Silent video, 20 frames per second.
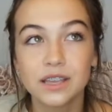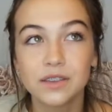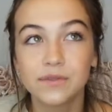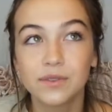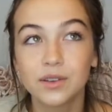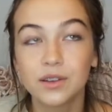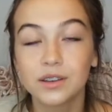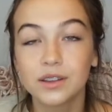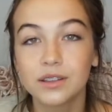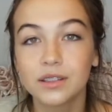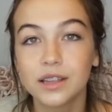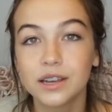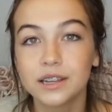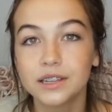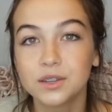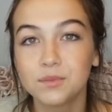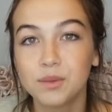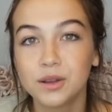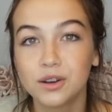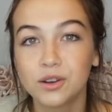If you're gonna let
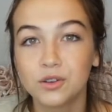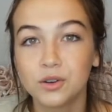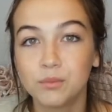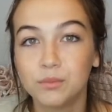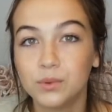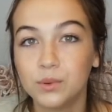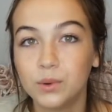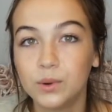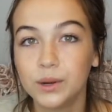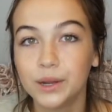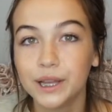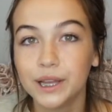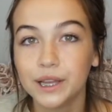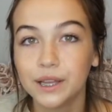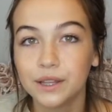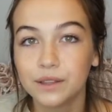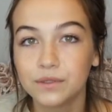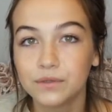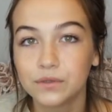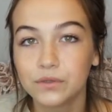it depend on a boy,